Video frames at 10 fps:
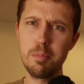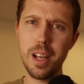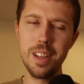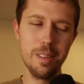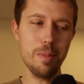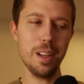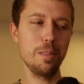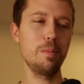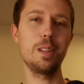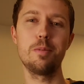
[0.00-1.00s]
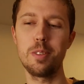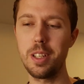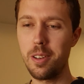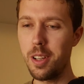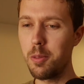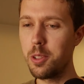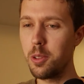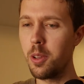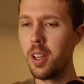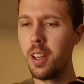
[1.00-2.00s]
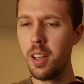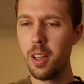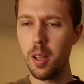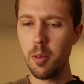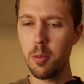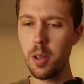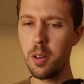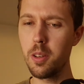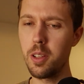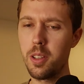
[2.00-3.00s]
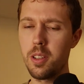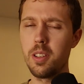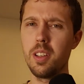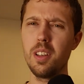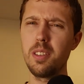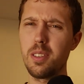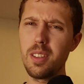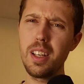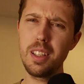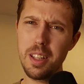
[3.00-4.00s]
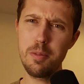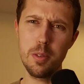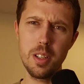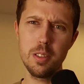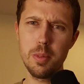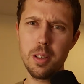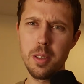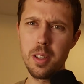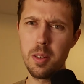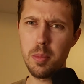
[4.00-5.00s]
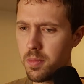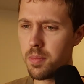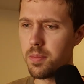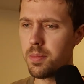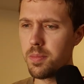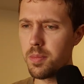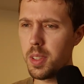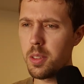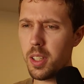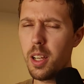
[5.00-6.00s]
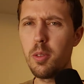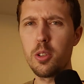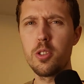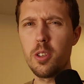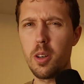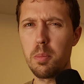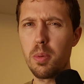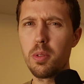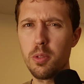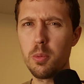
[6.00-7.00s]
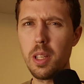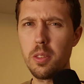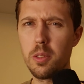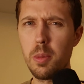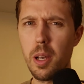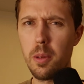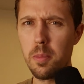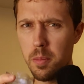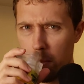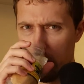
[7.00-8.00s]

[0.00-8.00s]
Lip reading: mild bit of valerian, which is a weird, a slightly footy smell. It's kind of a sharp, sweet smell.